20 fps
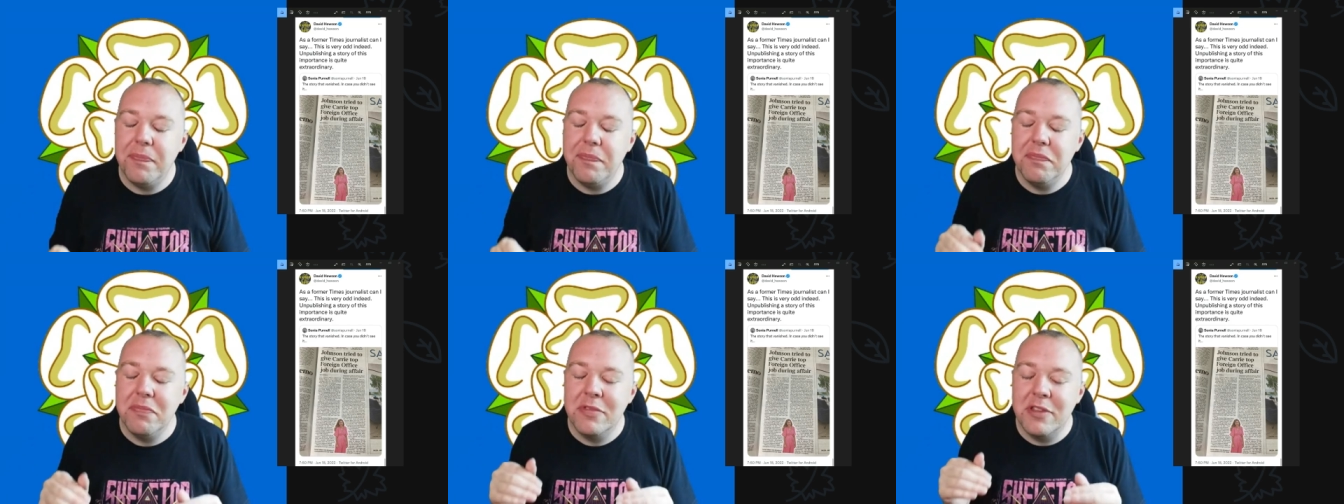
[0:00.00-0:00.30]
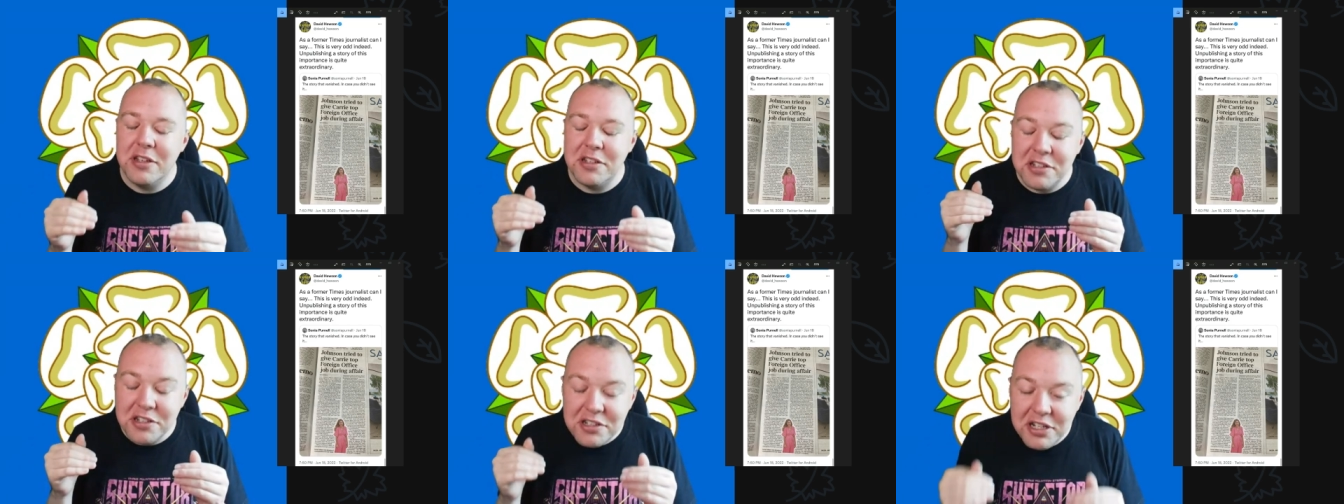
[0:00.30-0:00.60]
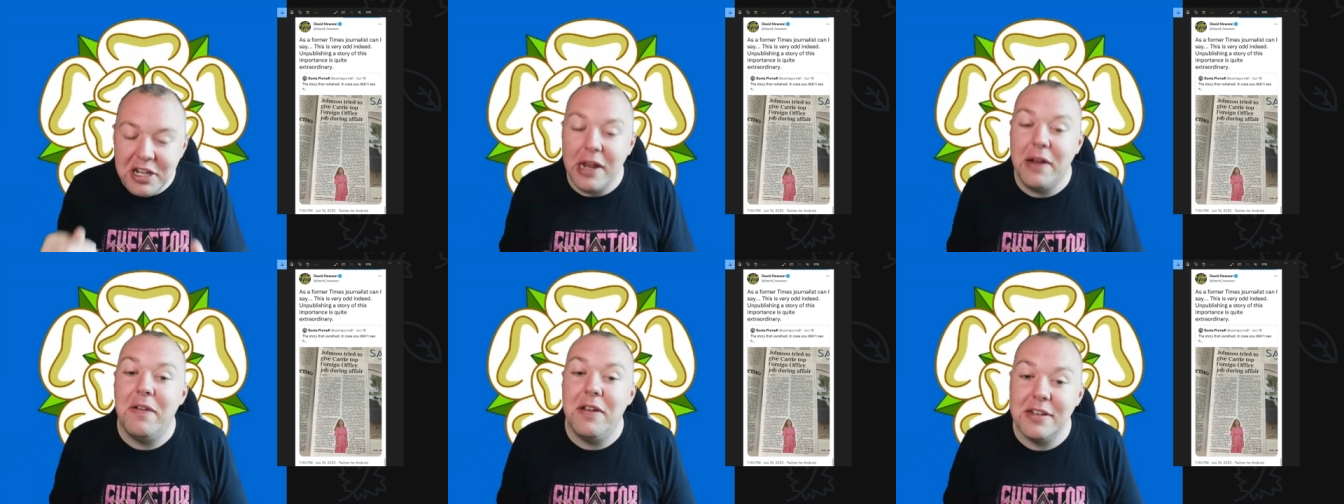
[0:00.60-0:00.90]
the
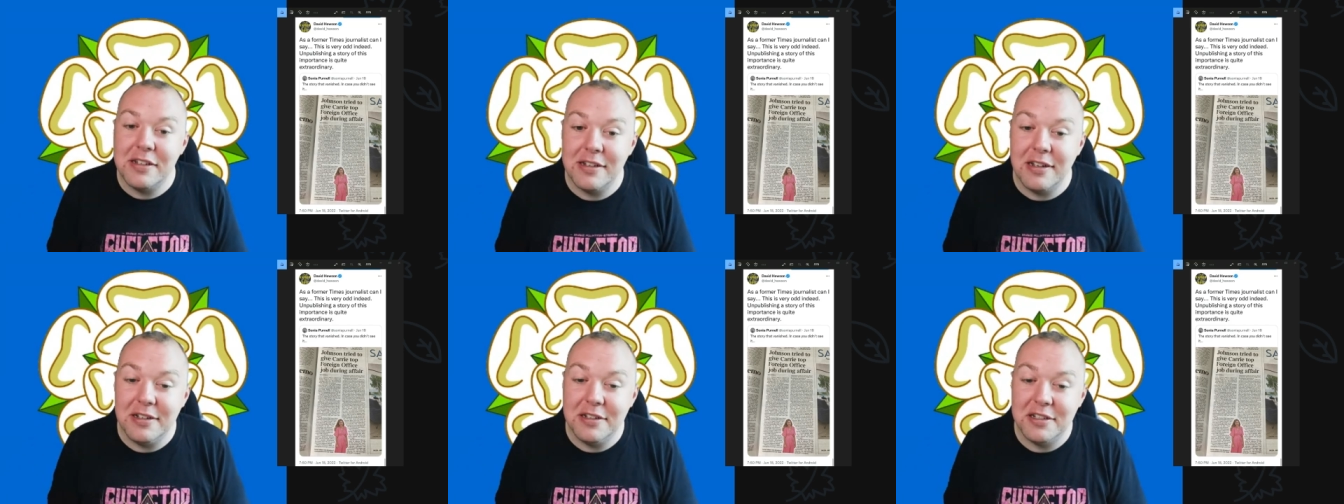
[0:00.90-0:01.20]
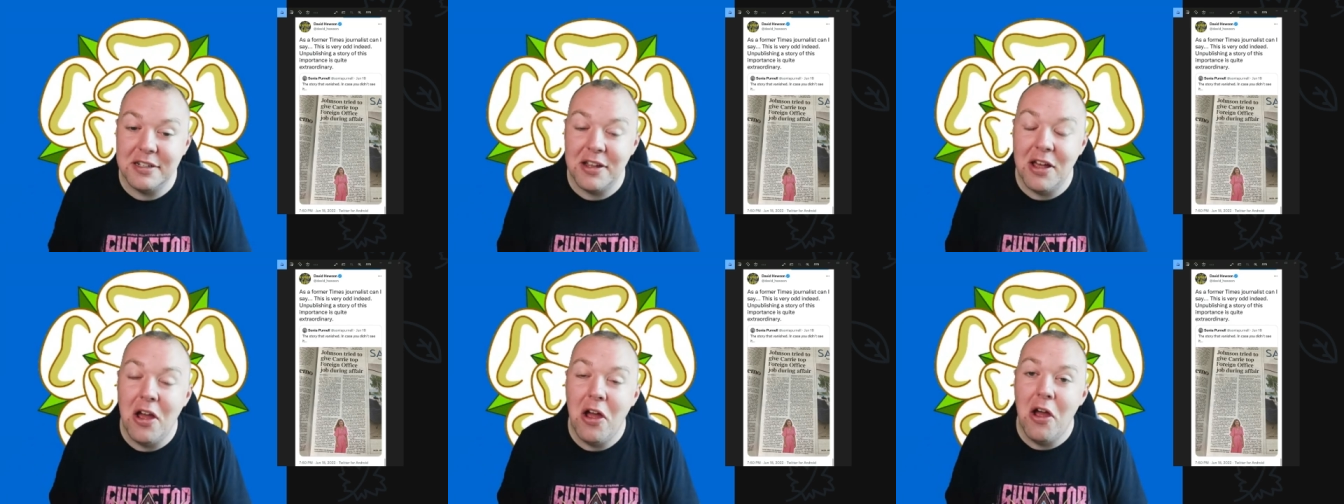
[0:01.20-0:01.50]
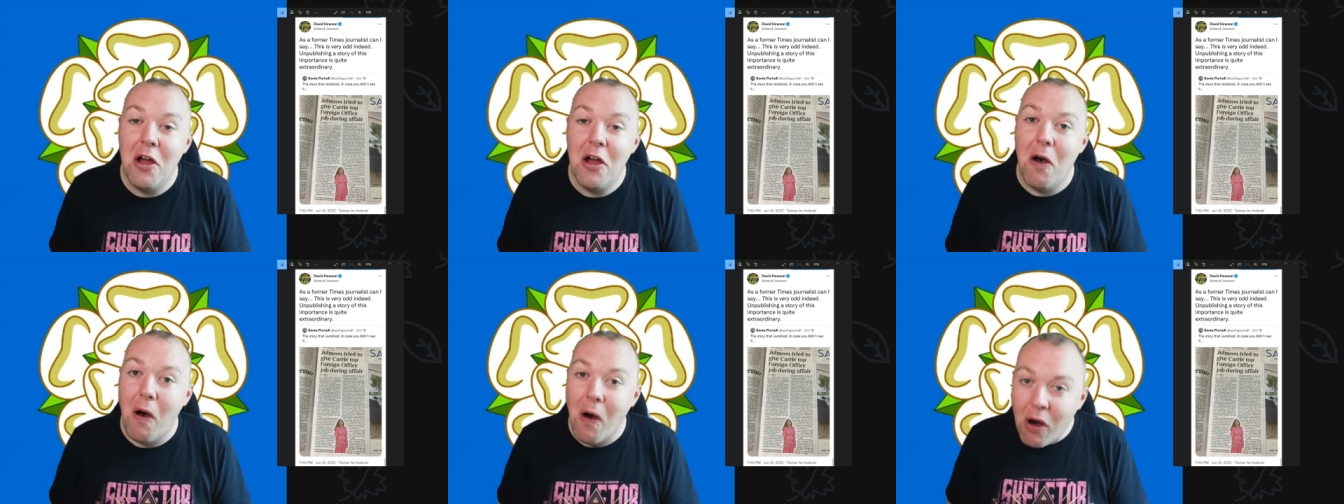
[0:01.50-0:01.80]
seriousness
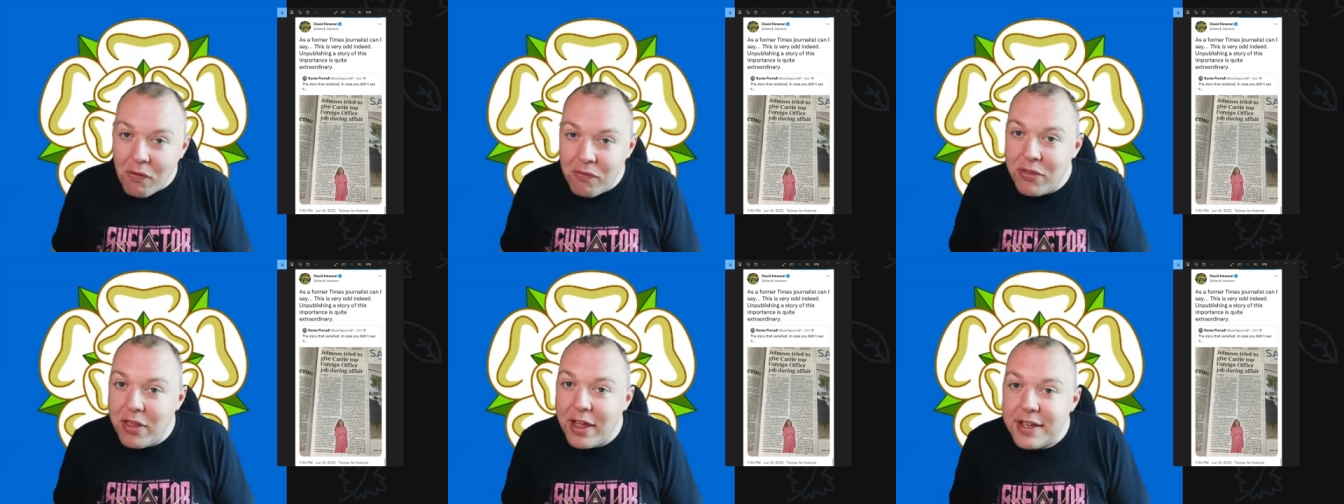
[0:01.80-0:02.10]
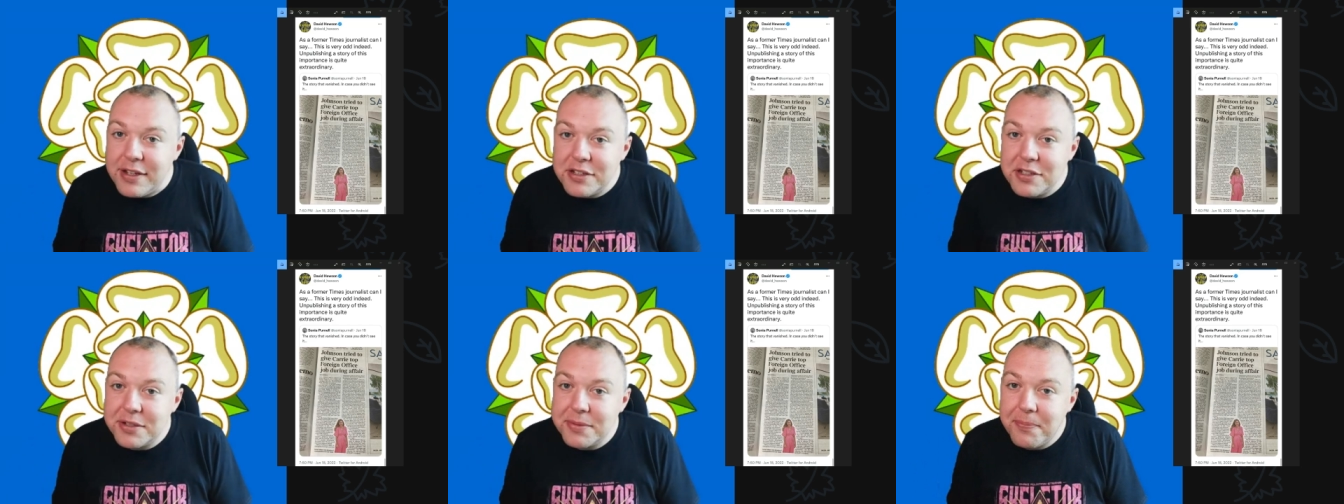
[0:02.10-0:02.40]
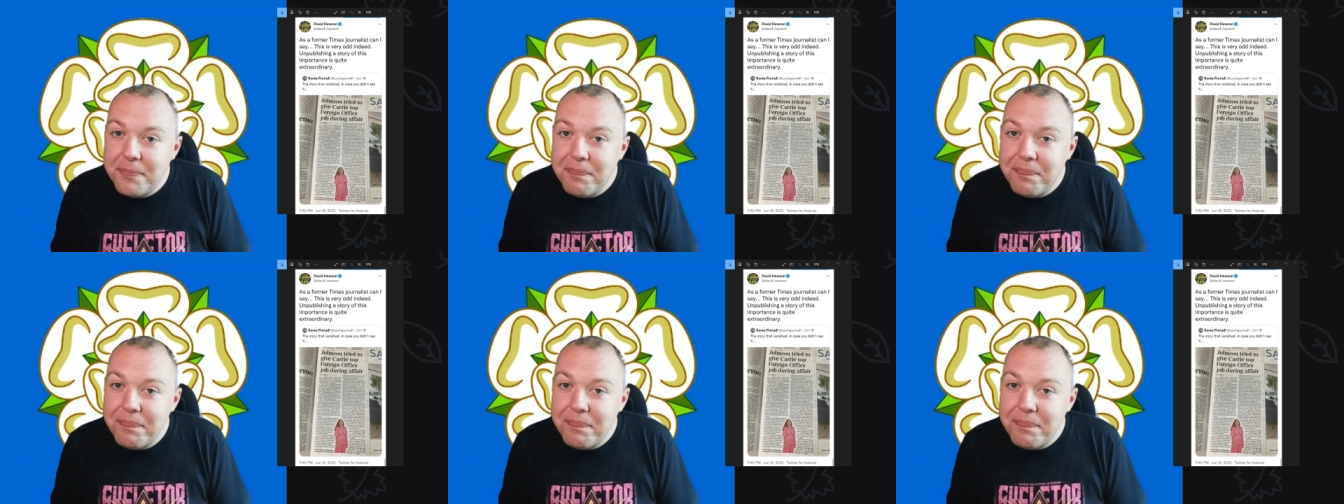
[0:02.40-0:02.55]
of this.